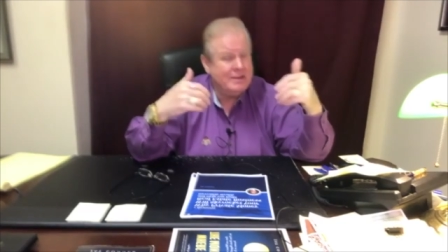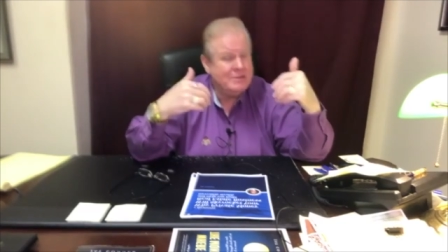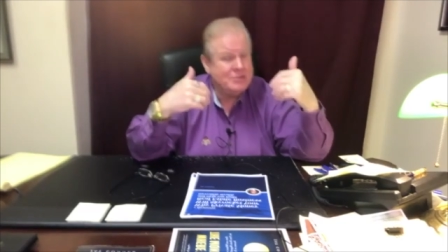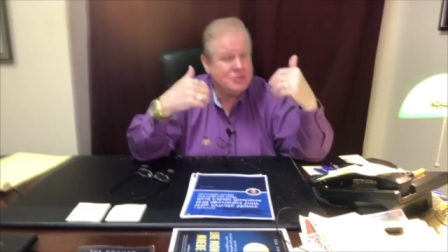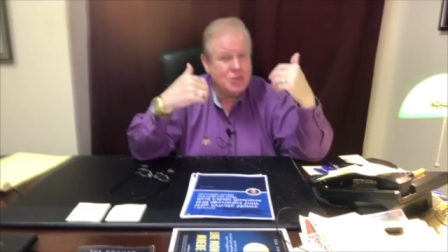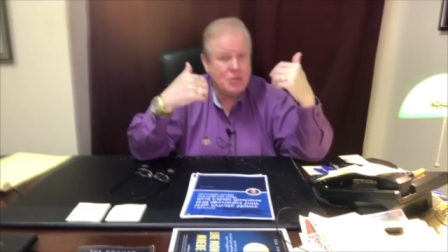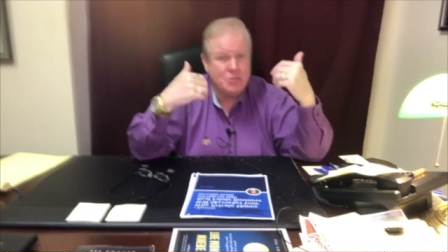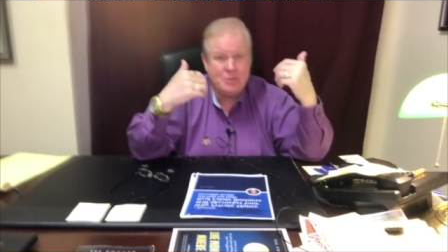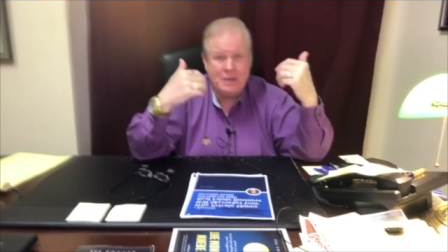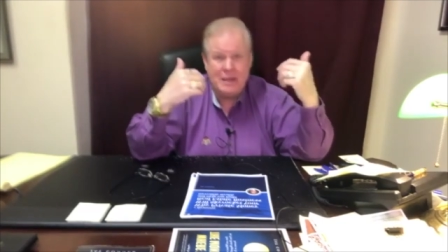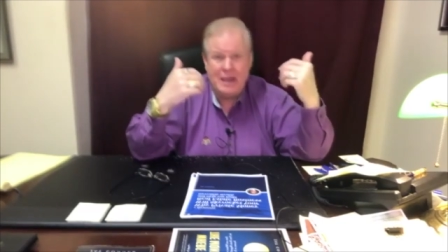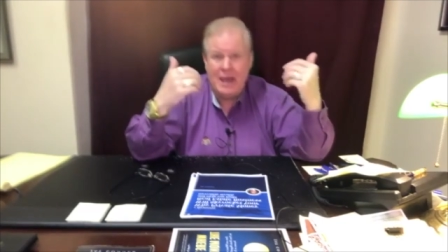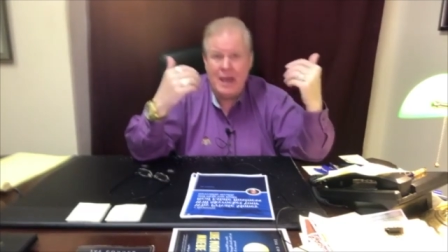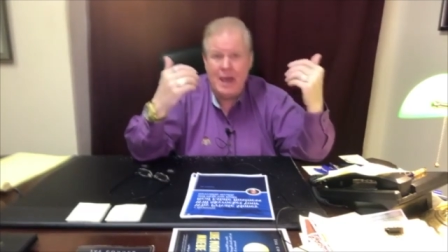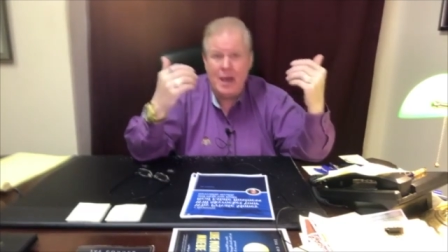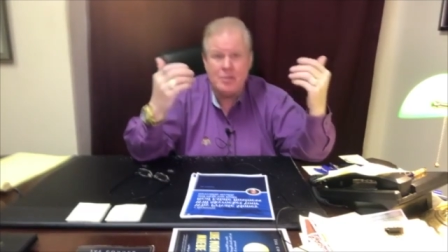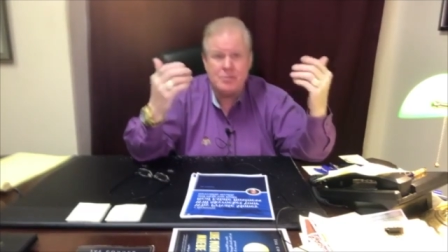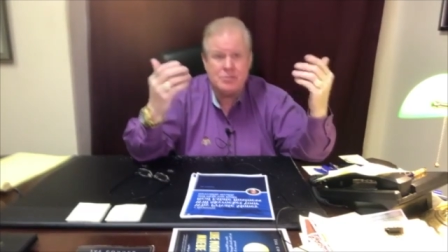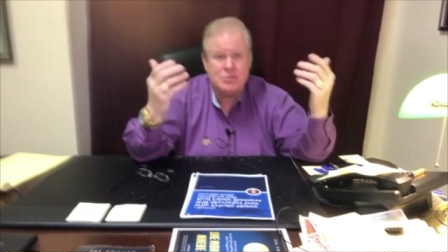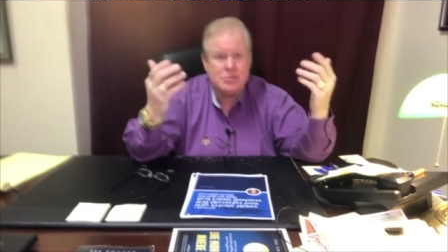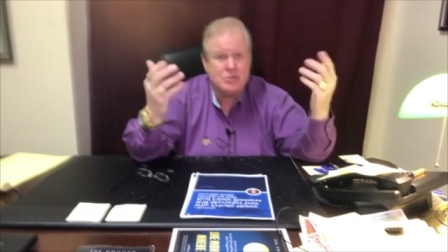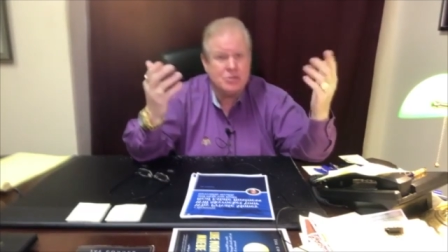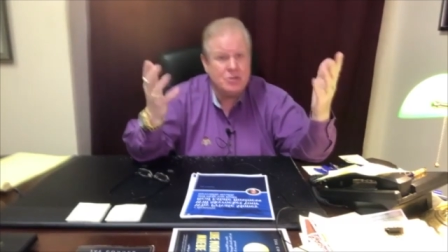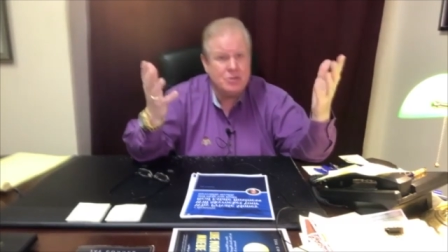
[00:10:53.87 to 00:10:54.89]
It's going to be
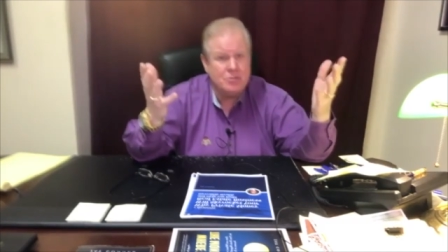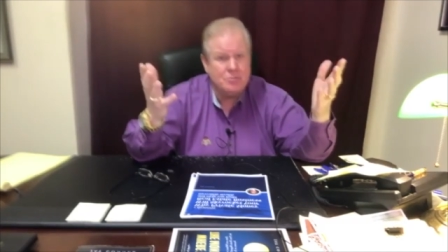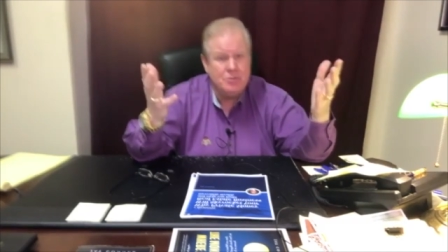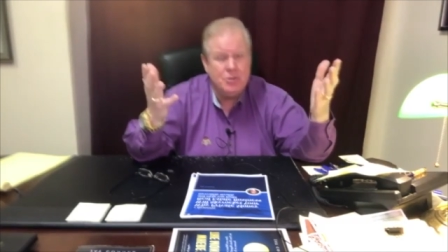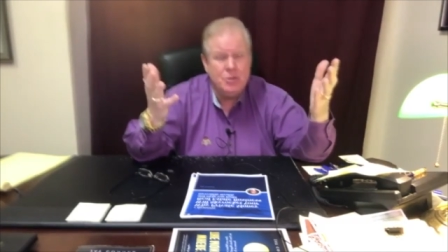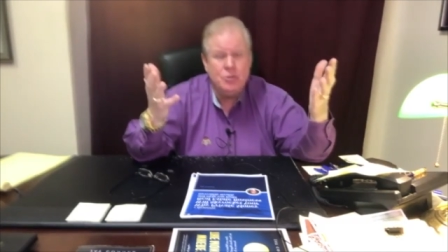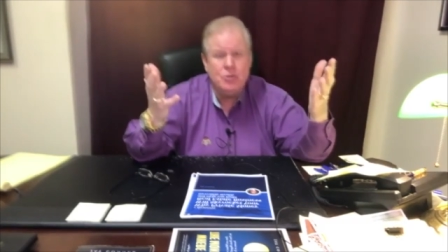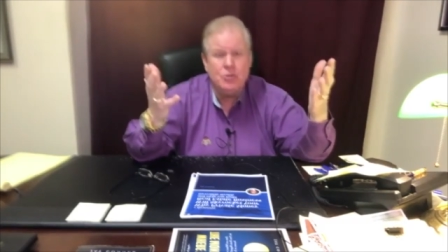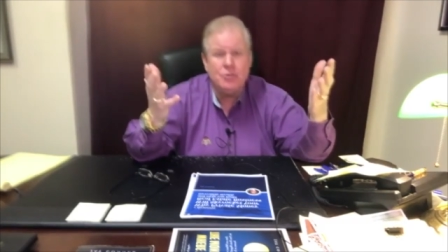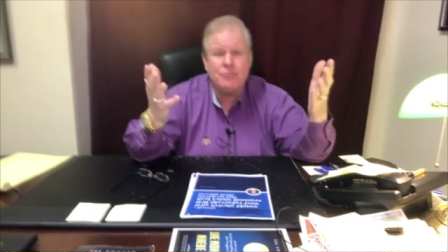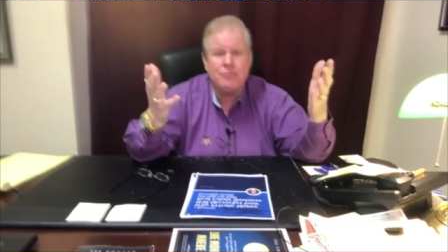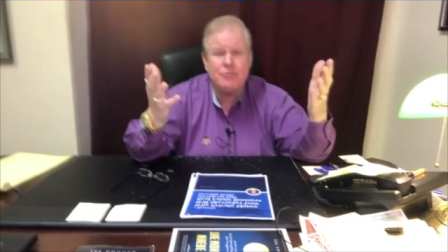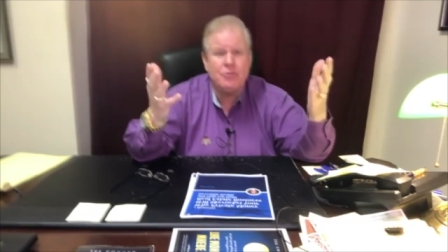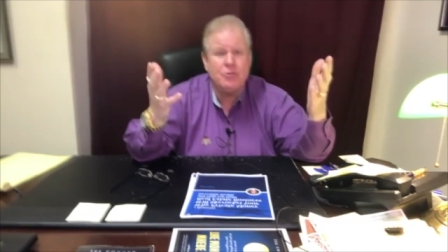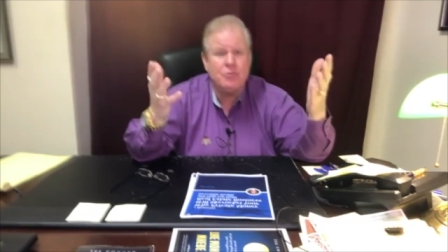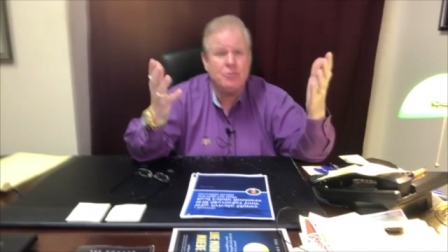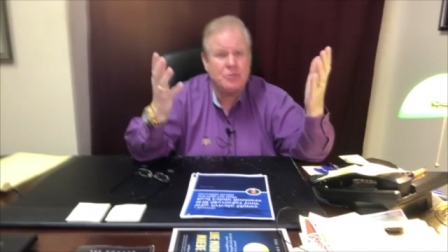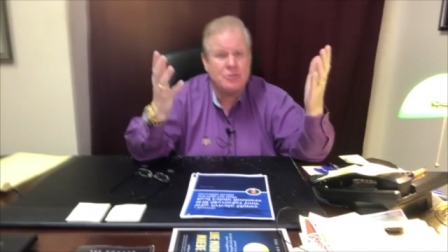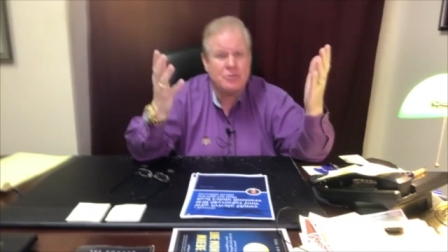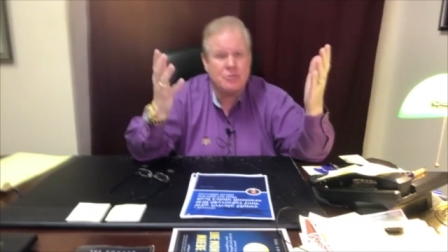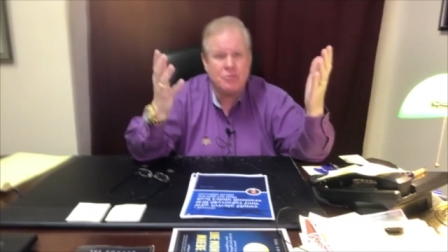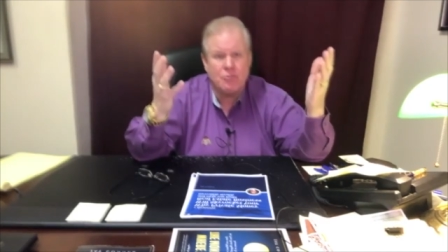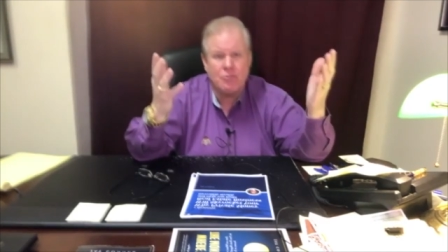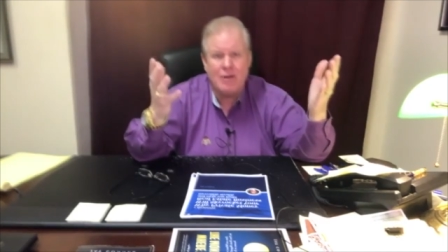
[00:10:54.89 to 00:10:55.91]
absolutely beautiful
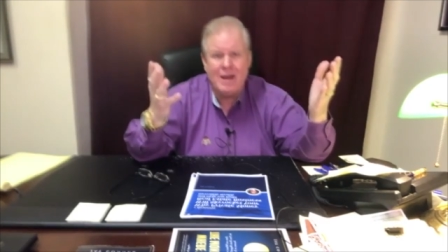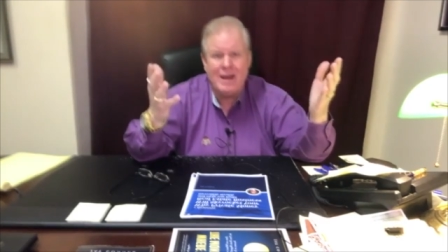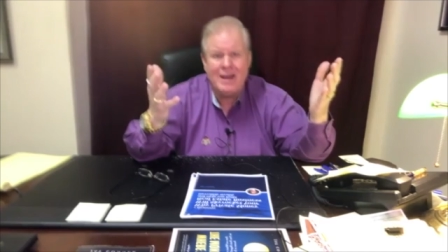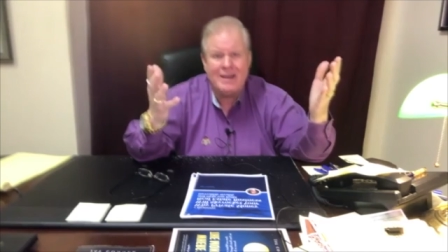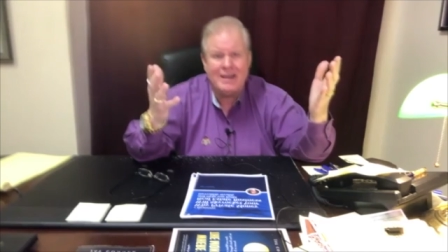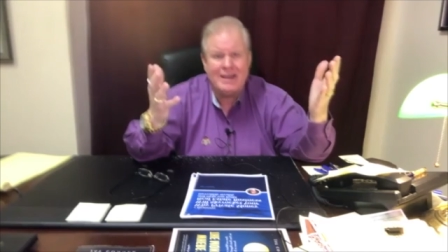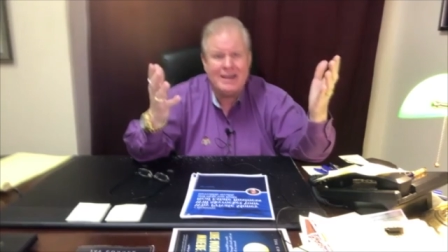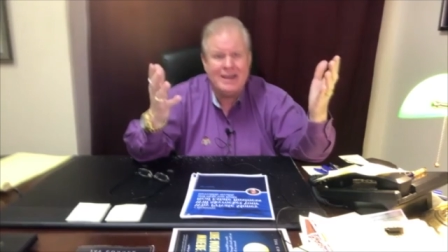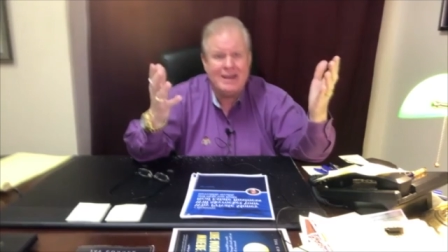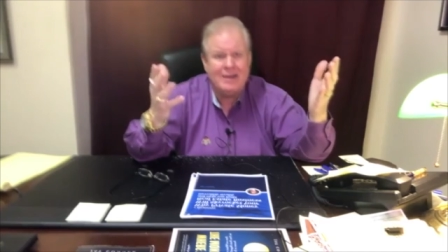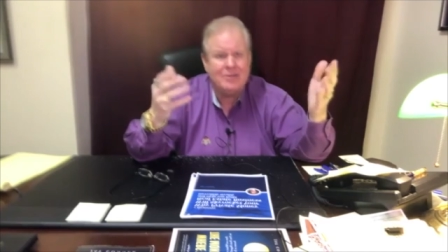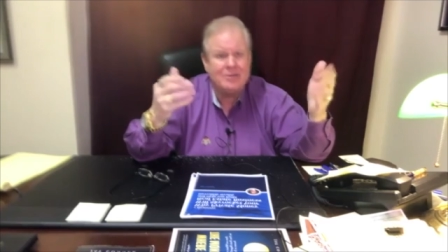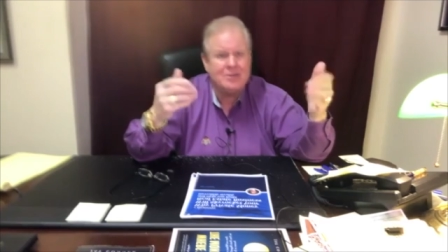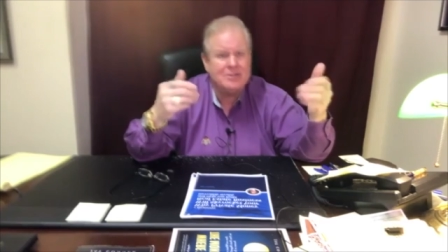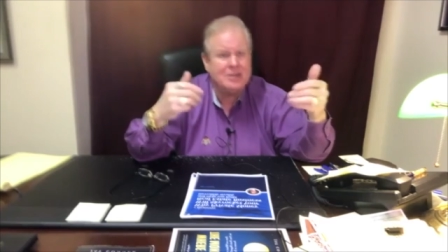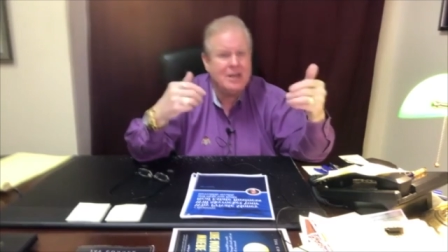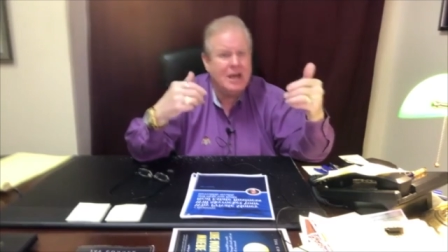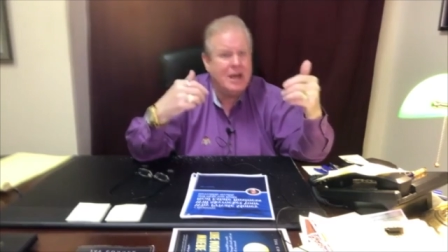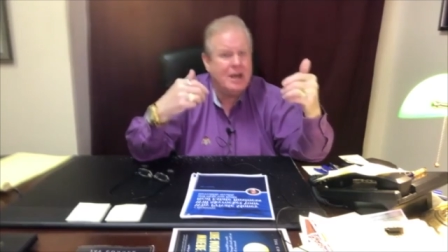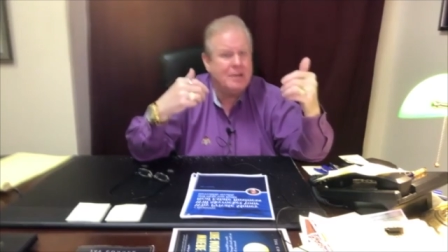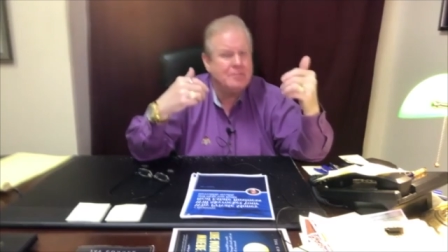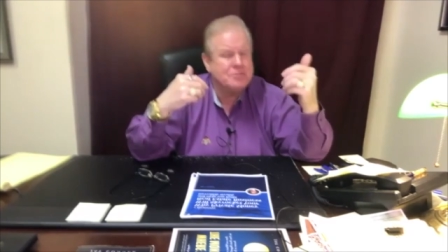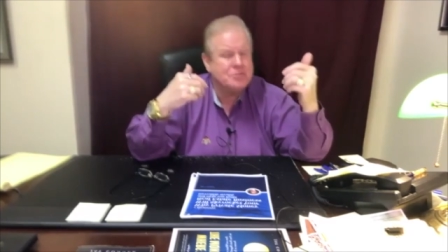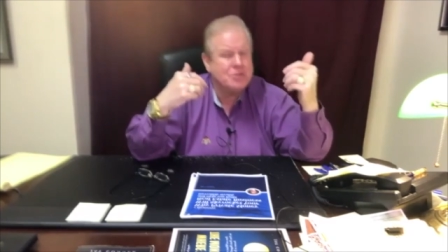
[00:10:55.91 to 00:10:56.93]
with granite
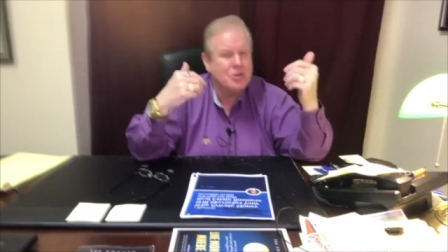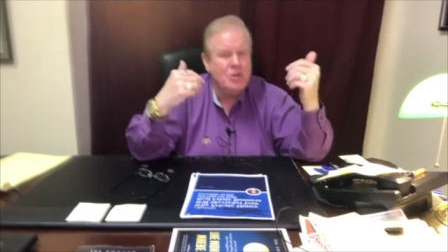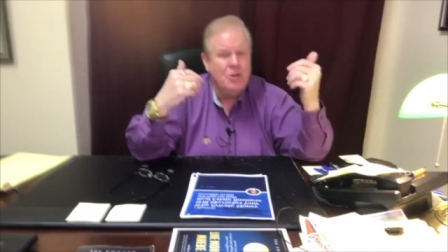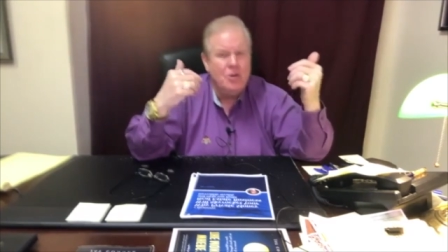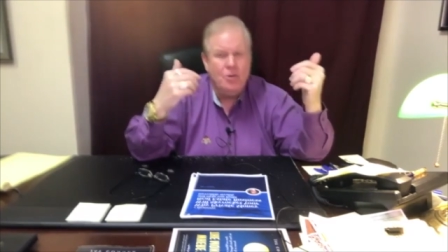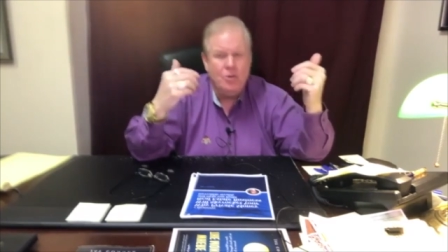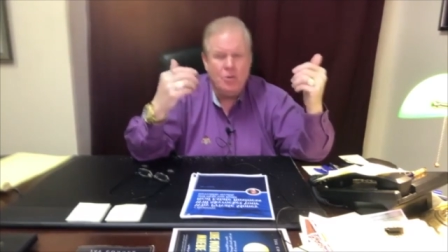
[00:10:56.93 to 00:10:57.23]
countertops